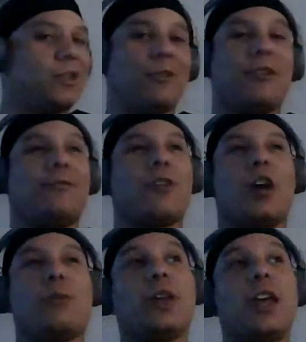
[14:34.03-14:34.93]
If
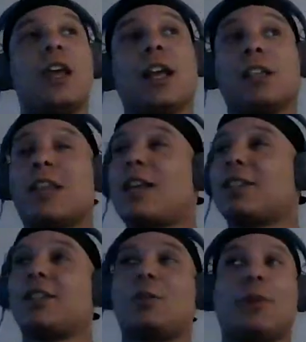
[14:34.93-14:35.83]
y'all, because I
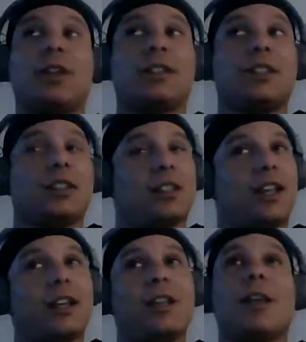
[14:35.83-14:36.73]
still been, look,
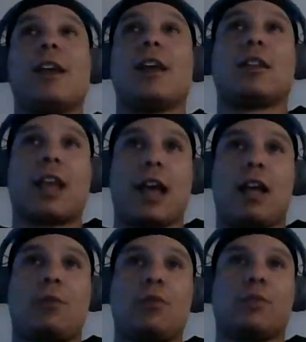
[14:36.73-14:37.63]
like the
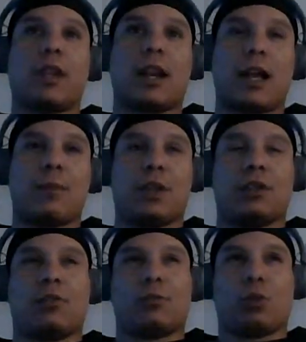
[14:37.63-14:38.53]
albums that I've
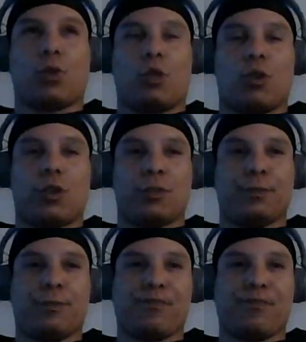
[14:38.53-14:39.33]
been recording,